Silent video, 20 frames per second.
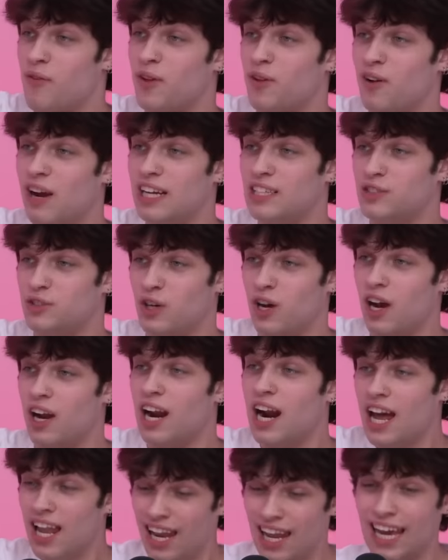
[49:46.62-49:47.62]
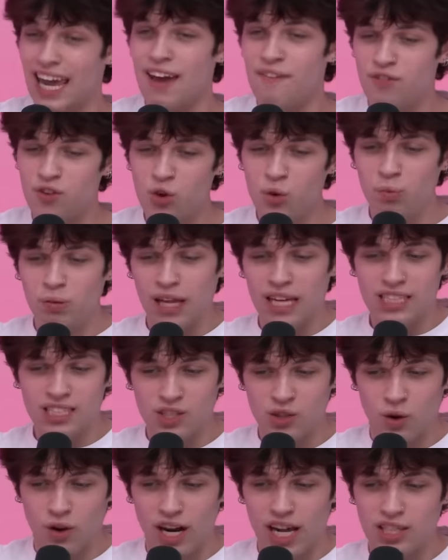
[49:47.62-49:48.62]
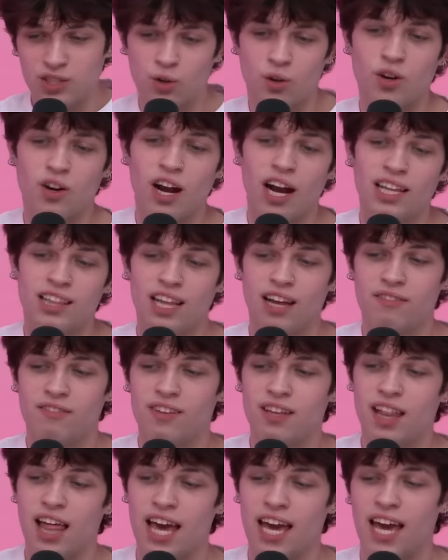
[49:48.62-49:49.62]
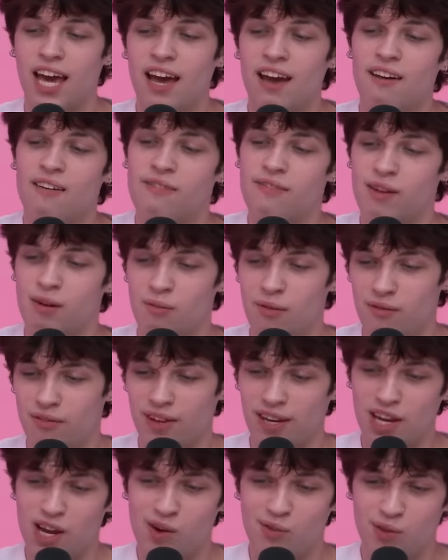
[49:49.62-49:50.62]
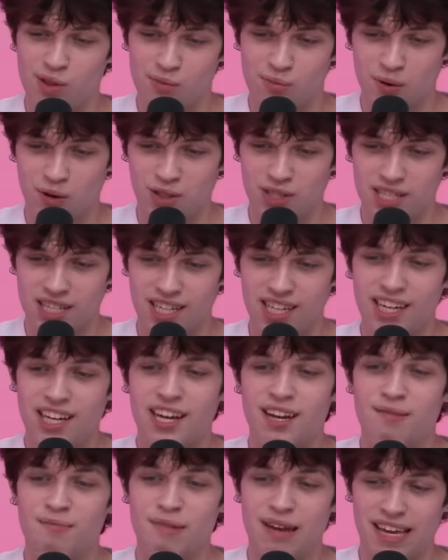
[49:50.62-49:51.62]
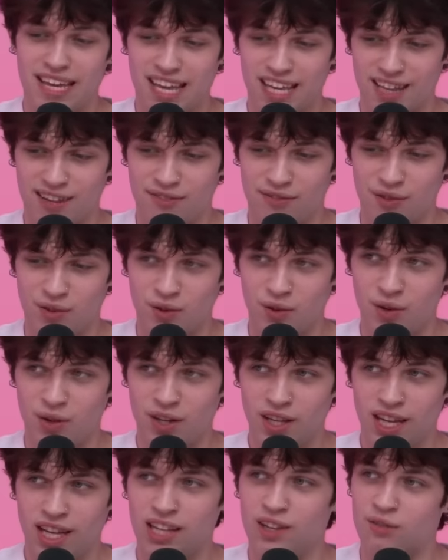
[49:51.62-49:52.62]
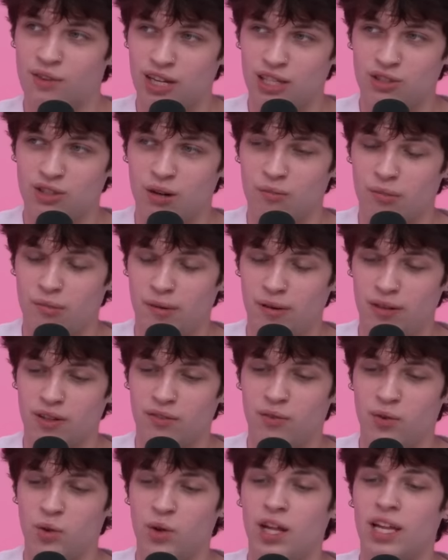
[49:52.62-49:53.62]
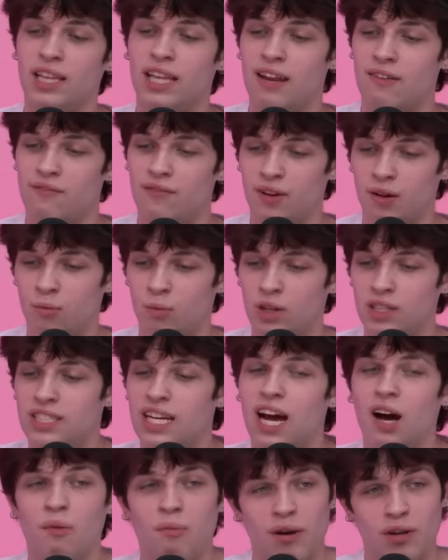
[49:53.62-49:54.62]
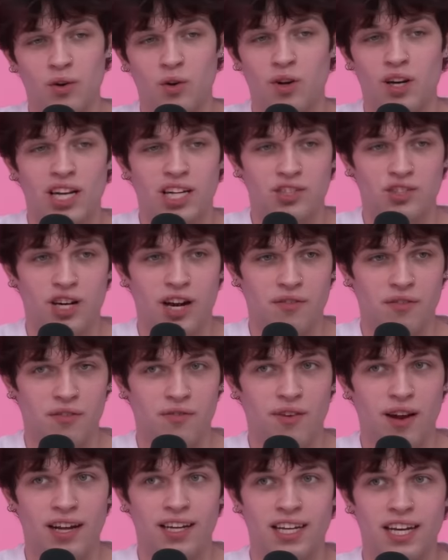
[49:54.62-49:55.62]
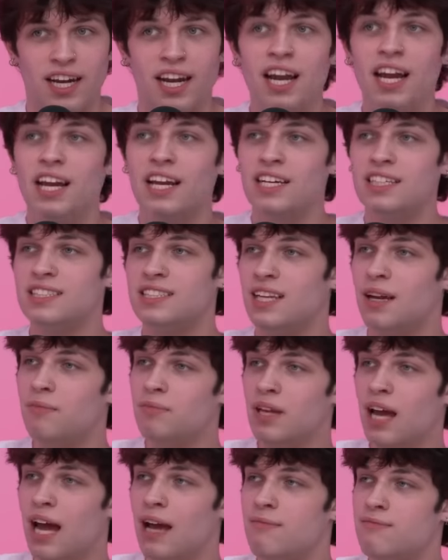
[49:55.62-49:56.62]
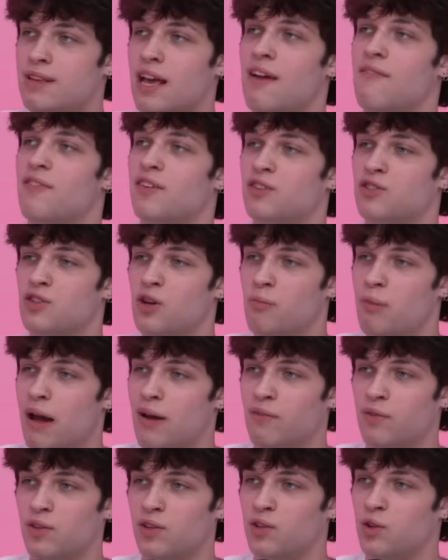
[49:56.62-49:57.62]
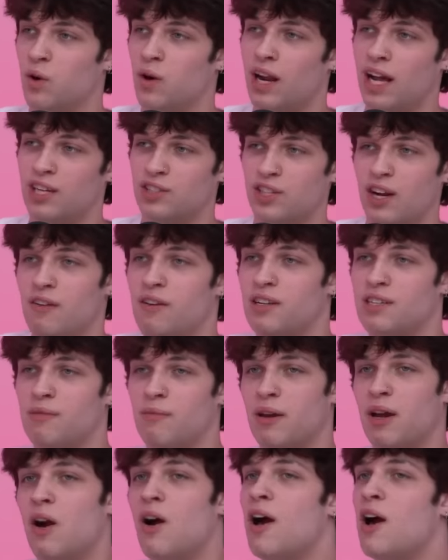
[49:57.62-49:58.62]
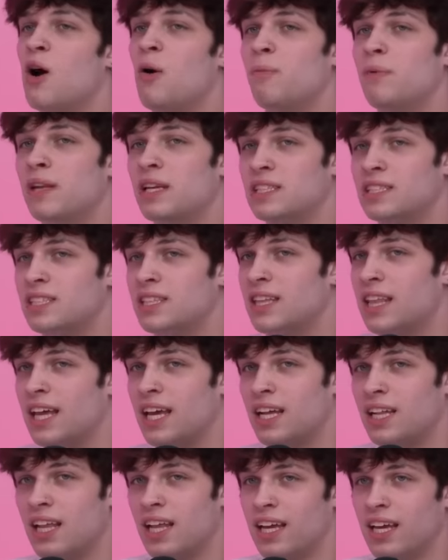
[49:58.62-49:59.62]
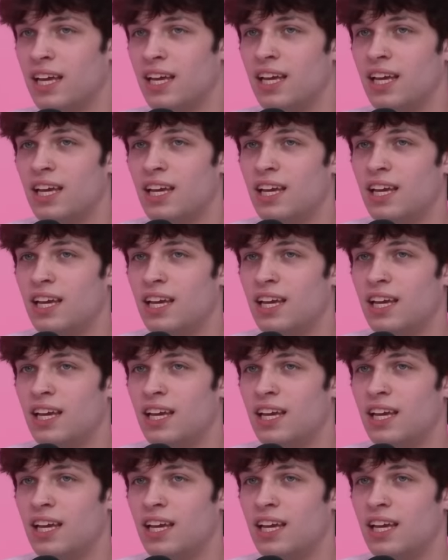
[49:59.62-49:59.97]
for the restaurant. Yeah. Like if you place a DoorDash order, I'd love to like film a video for the person making the food and the restaurant preparing yeah. the food, and then film one to help my DoorDash driver find it. Because sometimes I feel so bad for the DoorDash driver because I'm like, oh, I hope he doesn't think like